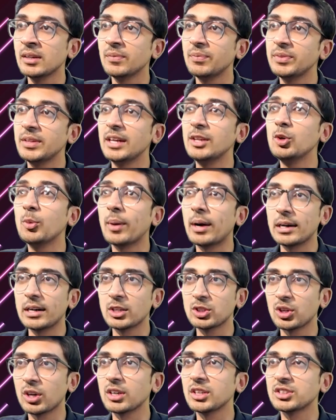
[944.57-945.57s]
then you might get
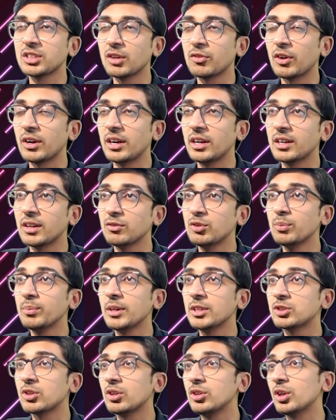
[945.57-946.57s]
shortlisted for an interview
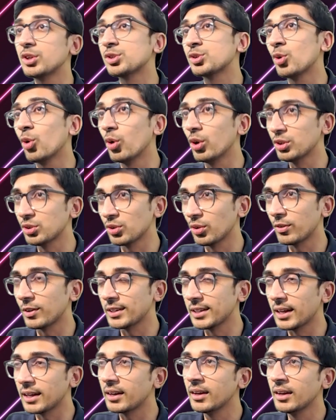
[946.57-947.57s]
based on your scores over
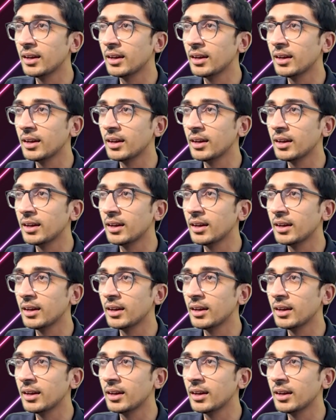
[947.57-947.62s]
there.